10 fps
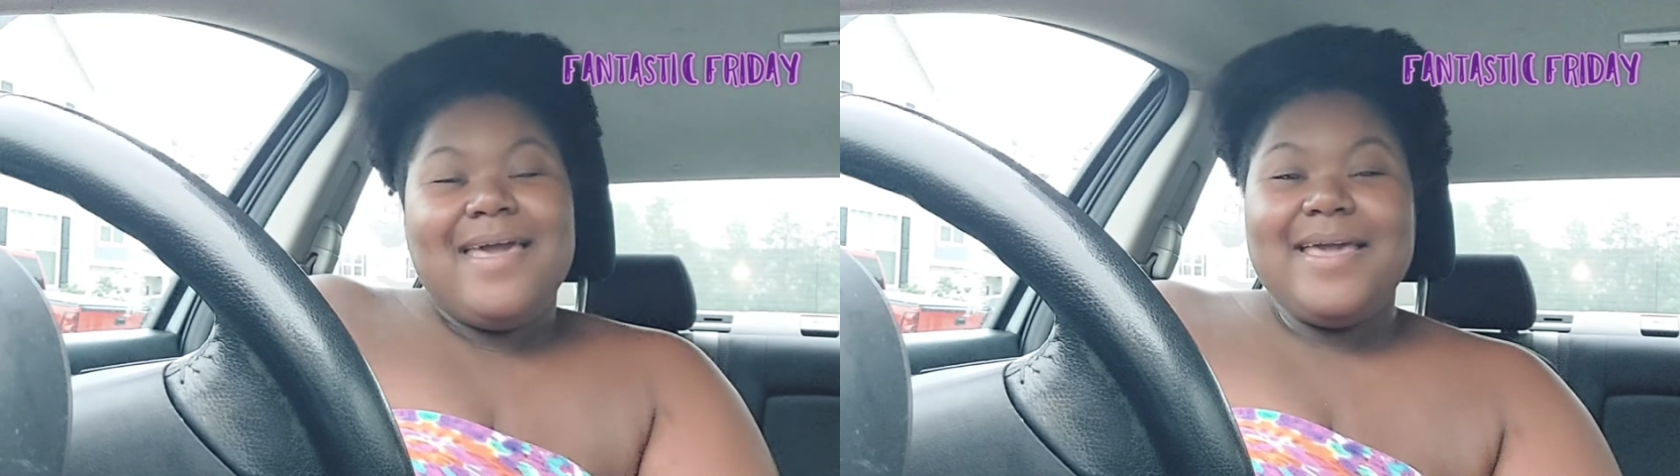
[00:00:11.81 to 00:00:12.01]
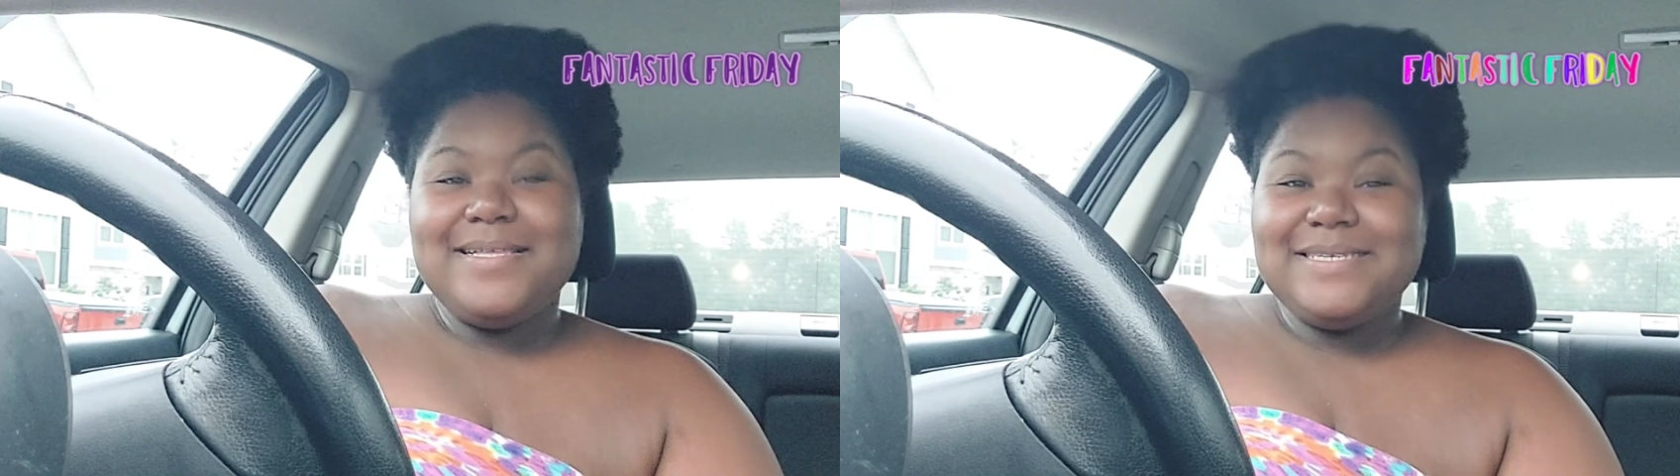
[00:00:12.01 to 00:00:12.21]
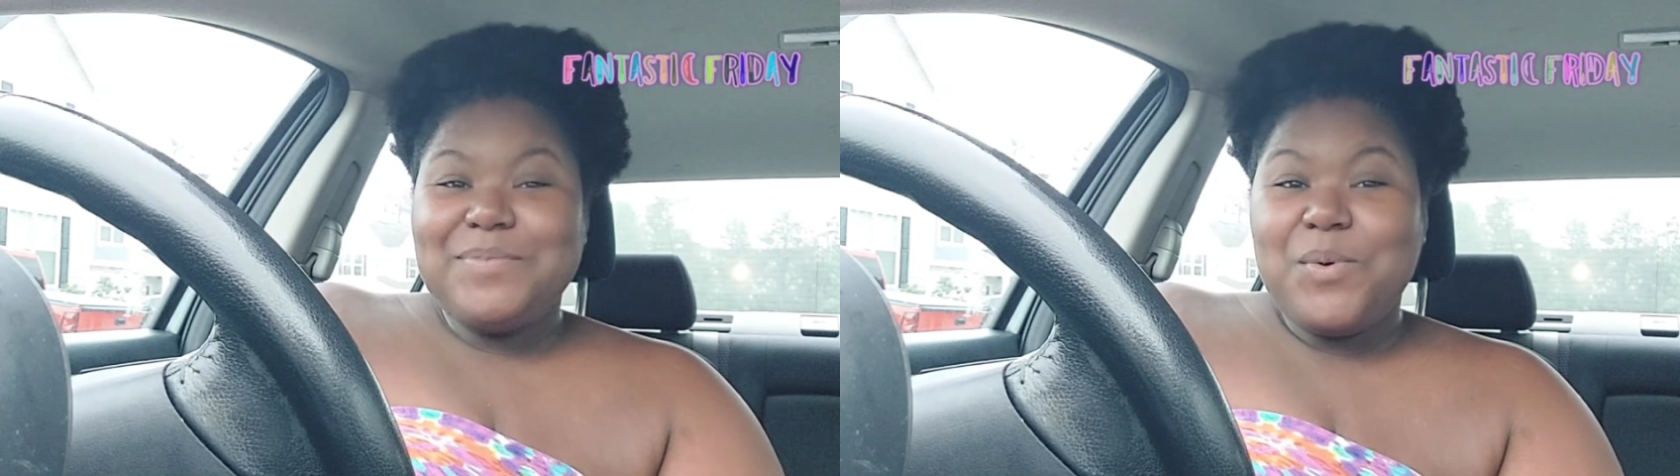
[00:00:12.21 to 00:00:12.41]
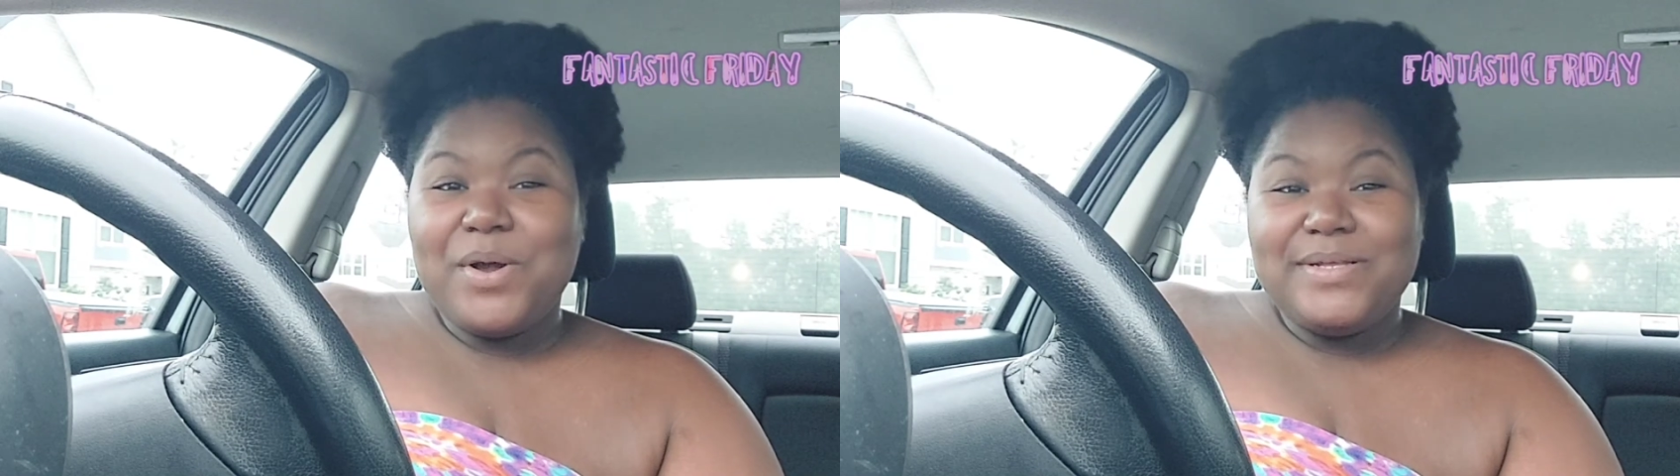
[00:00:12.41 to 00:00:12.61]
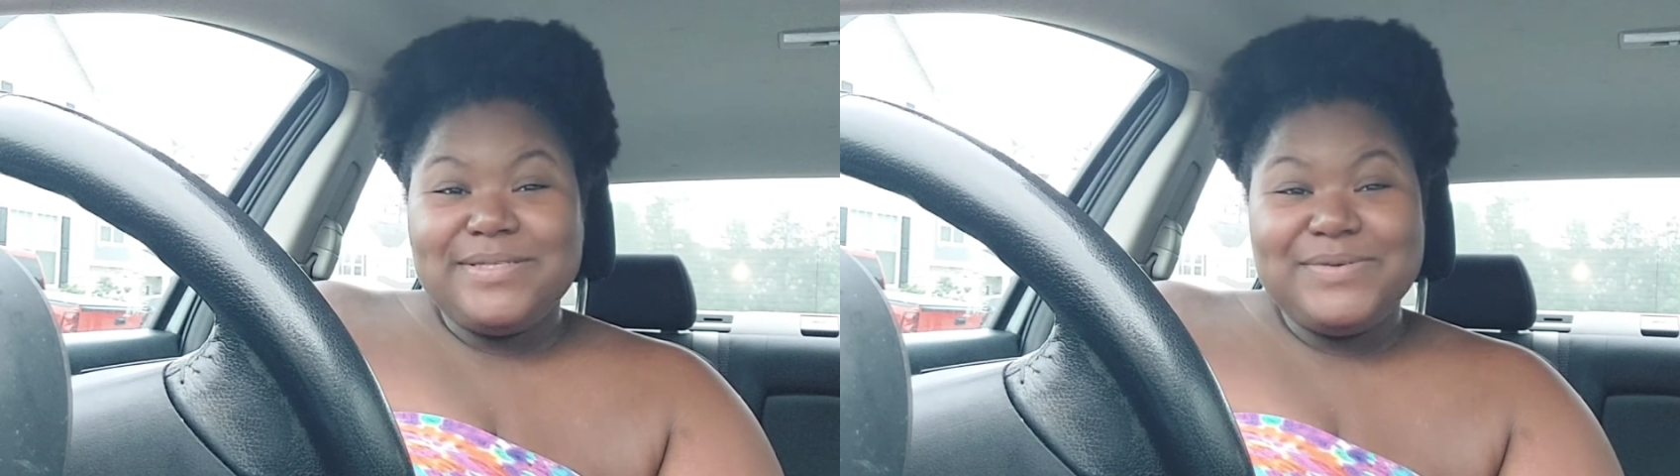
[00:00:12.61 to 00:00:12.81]
It's
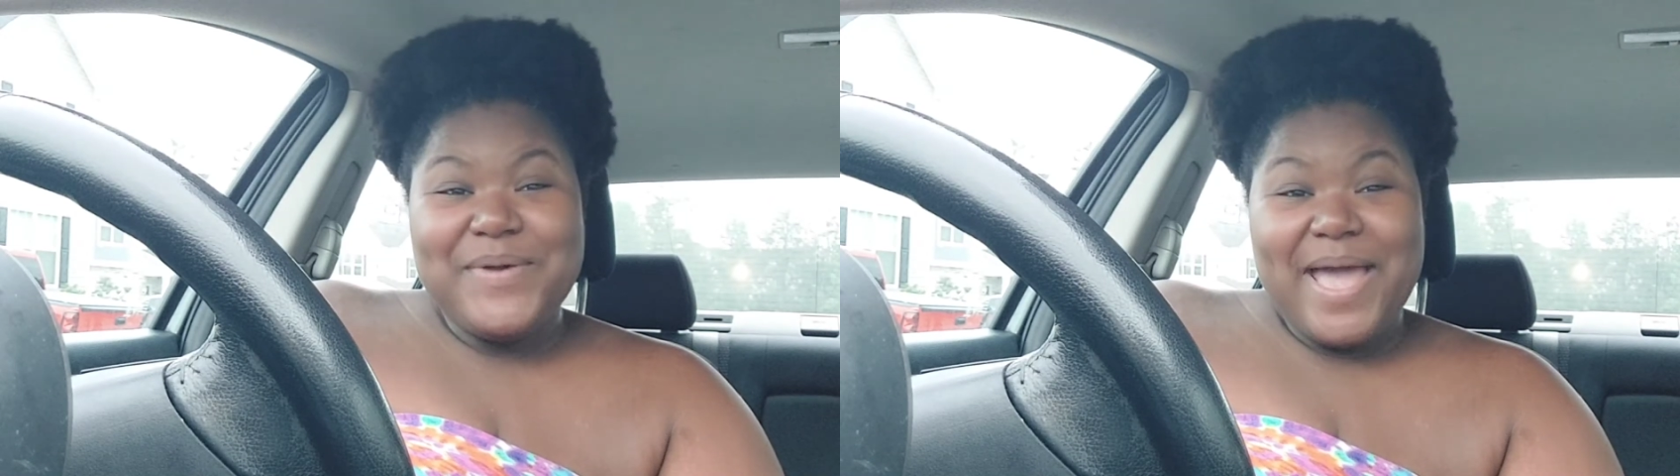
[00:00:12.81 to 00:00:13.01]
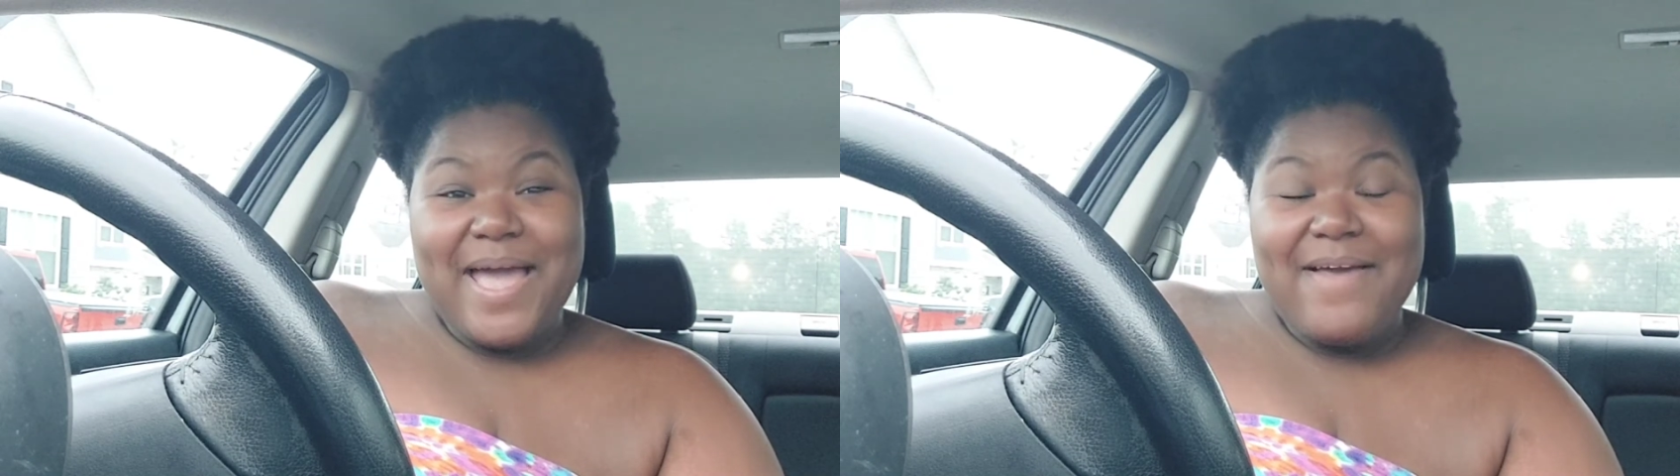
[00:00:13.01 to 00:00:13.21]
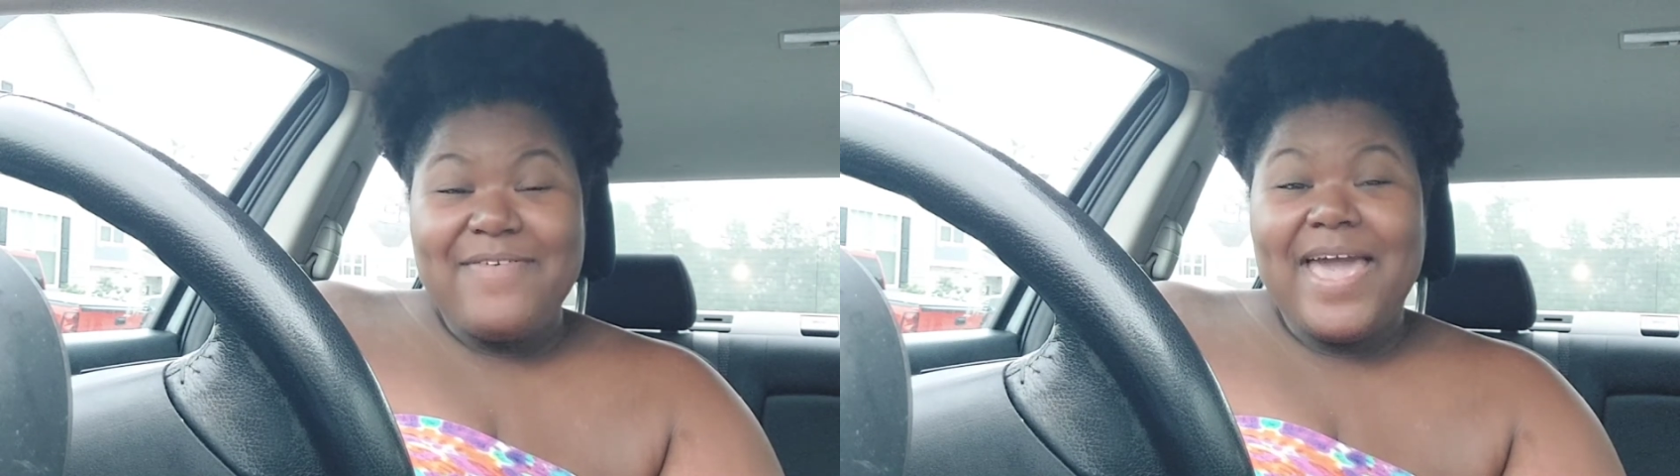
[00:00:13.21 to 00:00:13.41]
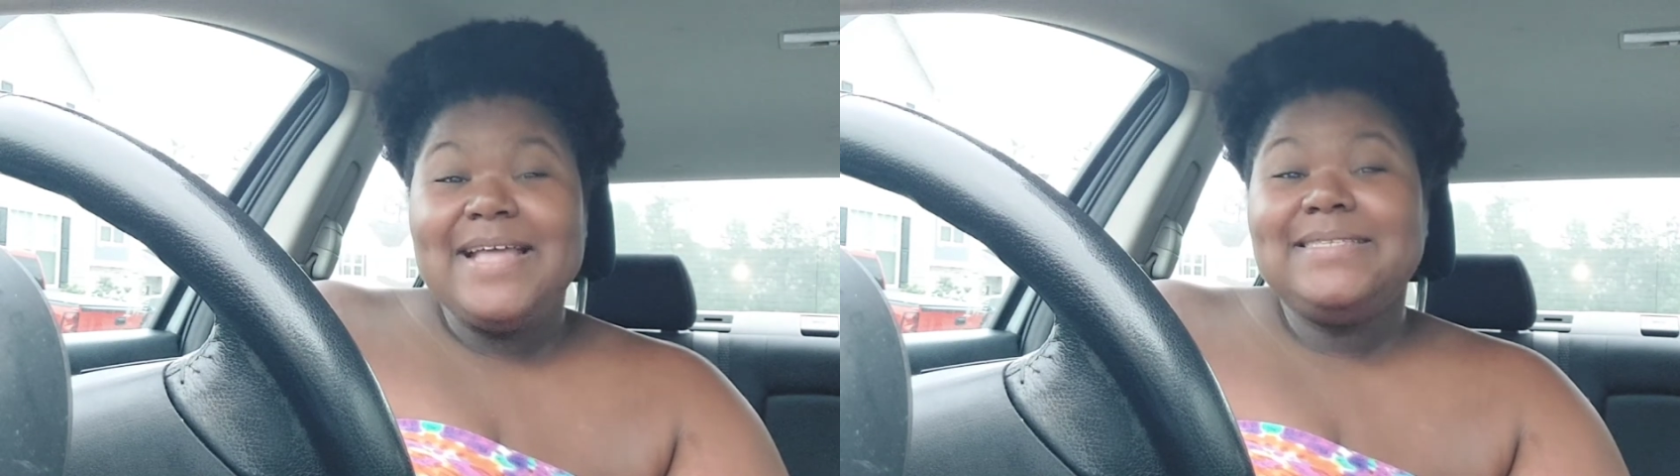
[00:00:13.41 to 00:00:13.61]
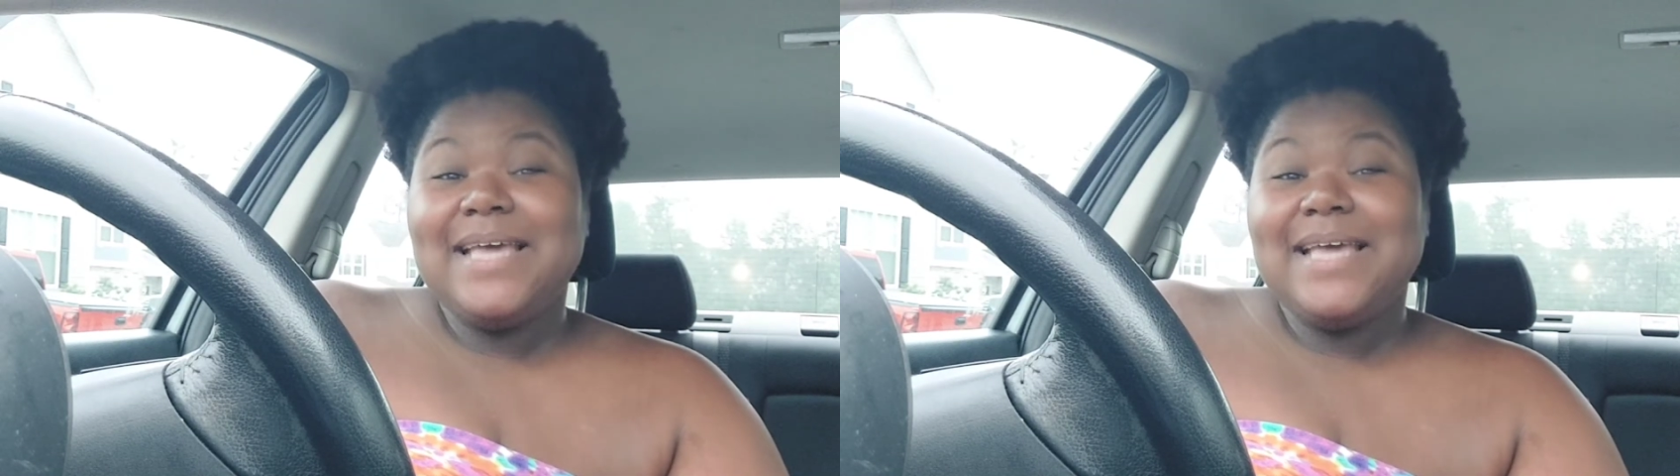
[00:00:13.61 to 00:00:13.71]
important to have a